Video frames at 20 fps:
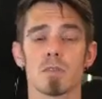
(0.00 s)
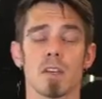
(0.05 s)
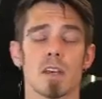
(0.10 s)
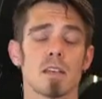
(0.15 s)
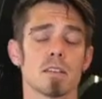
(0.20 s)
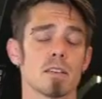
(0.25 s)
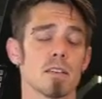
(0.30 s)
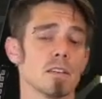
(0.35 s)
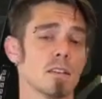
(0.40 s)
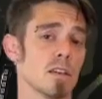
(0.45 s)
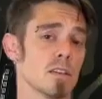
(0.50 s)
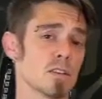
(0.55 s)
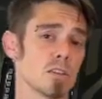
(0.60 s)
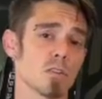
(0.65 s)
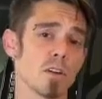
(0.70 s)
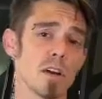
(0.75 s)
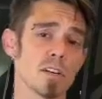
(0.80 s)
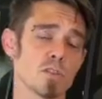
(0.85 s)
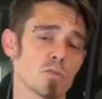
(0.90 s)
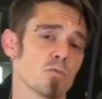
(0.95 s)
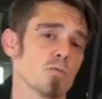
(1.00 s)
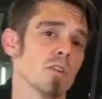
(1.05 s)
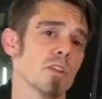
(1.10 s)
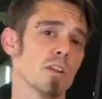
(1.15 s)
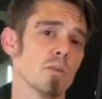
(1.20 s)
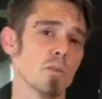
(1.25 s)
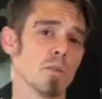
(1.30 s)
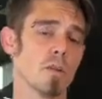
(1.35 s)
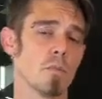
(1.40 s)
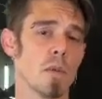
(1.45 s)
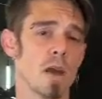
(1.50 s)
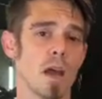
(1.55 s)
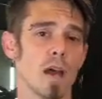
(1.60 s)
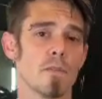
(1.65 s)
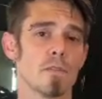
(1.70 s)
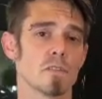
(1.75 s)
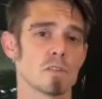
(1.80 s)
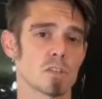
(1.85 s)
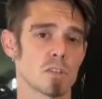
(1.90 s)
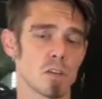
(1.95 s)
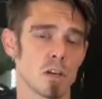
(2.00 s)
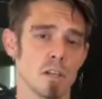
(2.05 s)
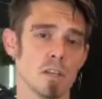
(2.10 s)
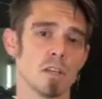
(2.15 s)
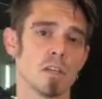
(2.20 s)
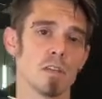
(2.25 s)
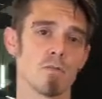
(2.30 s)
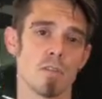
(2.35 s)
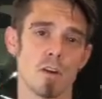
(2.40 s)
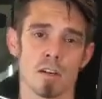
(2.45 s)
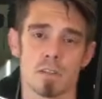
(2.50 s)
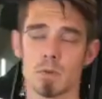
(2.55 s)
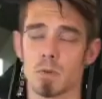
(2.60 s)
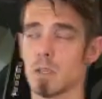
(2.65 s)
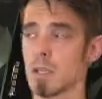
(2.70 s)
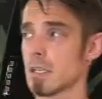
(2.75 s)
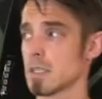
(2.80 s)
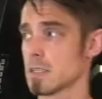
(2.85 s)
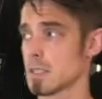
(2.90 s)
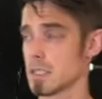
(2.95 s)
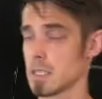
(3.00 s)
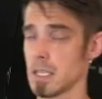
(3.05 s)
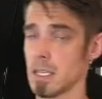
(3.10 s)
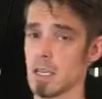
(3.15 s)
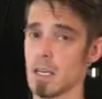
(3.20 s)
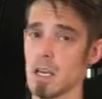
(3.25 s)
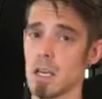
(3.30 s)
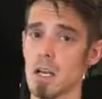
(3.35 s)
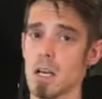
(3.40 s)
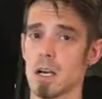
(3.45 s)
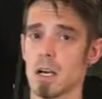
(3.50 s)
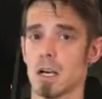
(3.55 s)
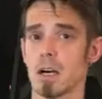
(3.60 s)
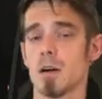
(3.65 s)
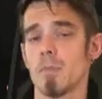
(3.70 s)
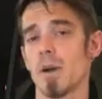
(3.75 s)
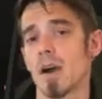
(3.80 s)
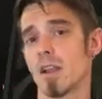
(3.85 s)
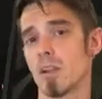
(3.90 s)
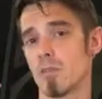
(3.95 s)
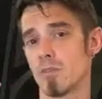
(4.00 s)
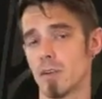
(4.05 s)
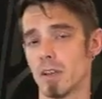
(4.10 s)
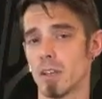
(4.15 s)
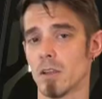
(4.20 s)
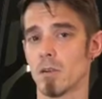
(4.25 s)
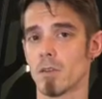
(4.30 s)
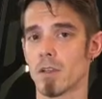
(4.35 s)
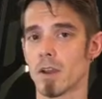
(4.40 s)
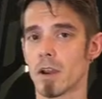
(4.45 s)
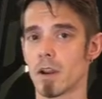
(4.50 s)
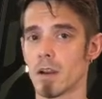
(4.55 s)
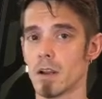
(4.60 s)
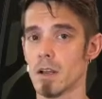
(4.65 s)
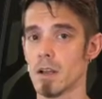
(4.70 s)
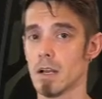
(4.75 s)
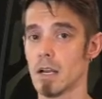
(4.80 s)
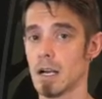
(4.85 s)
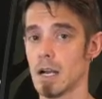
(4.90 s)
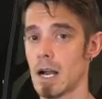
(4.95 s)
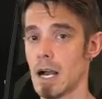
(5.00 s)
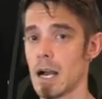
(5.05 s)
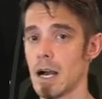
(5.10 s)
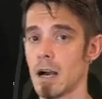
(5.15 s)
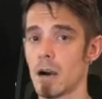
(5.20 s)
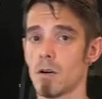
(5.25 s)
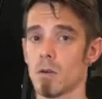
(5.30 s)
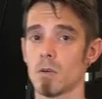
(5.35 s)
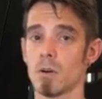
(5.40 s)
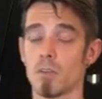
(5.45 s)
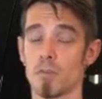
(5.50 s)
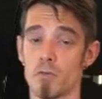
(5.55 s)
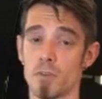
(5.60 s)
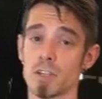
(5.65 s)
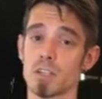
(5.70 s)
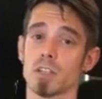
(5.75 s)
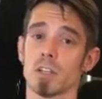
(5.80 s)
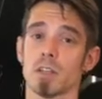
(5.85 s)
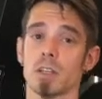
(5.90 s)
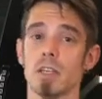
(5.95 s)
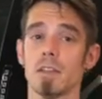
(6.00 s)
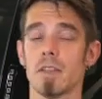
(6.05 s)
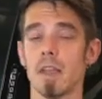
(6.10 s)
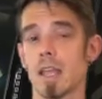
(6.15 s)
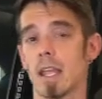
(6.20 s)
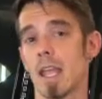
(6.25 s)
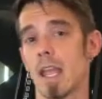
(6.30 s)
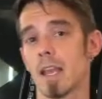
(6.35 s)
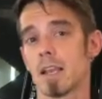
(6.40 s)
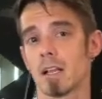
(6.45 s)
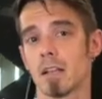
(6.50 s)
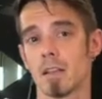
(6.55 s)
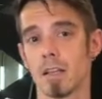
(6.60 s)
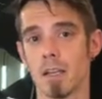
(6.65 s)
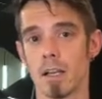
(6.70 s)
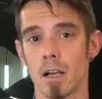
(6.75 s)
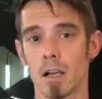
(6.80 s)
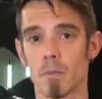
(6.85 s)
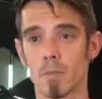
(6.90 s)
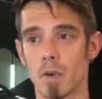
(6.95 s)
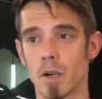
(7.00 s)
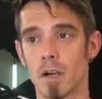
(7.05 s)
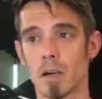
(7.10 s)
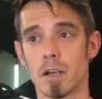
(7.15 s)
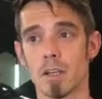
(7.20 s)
Like I said, they scratch really, really bad. There's a ton of defects, but you can see by their video there how efficiently they can clean up.